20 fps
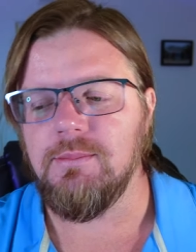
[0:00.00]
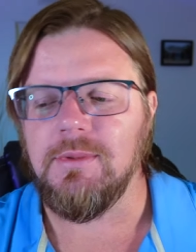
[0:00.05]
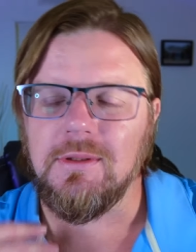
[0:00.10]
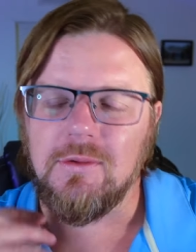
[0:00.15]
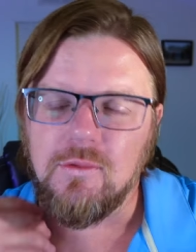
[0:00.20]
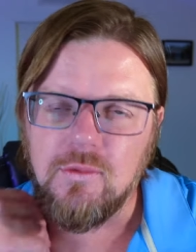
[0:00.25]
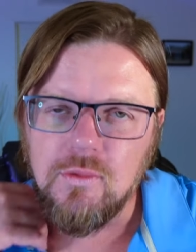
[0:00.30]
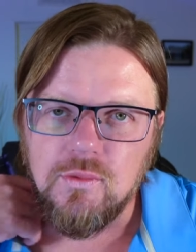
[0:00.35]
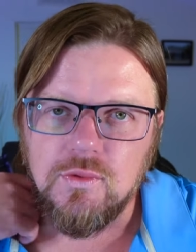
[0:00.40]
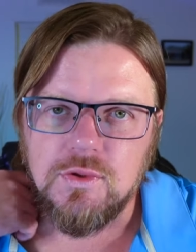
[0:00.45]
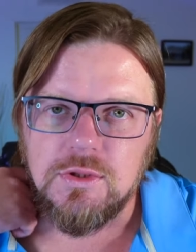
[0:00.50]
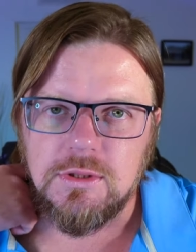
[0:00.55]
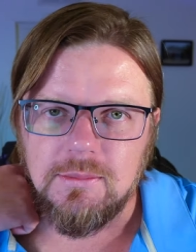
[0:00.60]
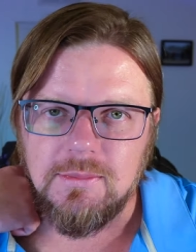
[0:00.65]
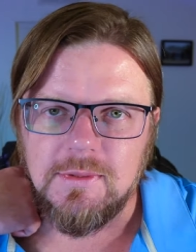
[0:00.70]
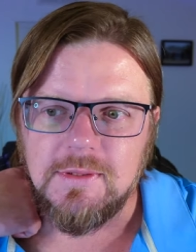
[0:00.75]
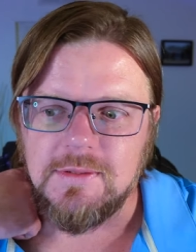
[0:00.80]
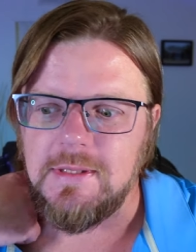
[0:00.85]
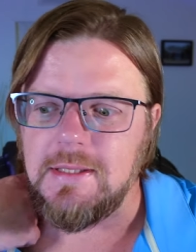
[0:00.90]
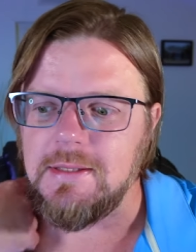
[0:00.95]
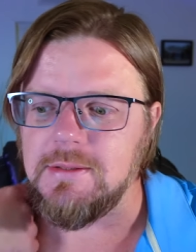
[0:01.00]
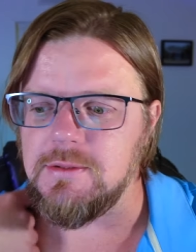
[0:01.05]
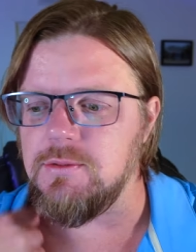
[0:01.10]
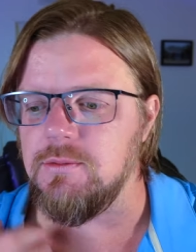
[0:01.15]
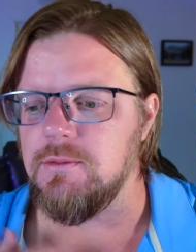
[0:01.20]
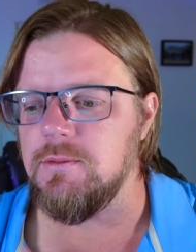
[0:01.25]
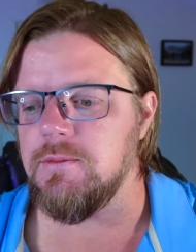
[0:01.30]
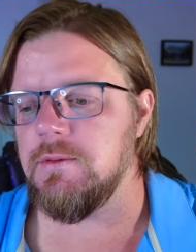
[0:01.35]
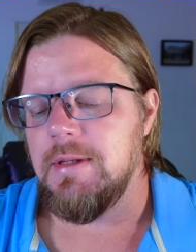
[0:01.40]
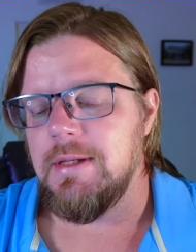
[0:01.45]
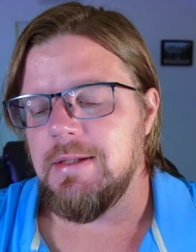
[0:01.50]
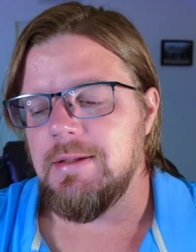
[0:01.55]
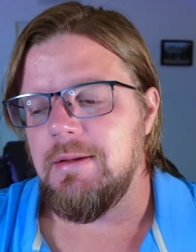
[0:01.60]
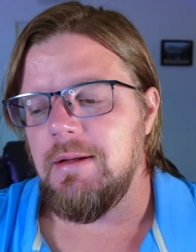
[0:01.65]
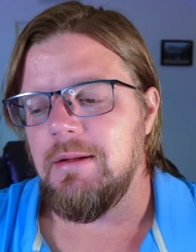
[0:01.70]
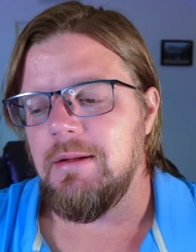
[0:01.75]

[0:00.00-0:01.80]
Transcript: but cruise ship disasters. And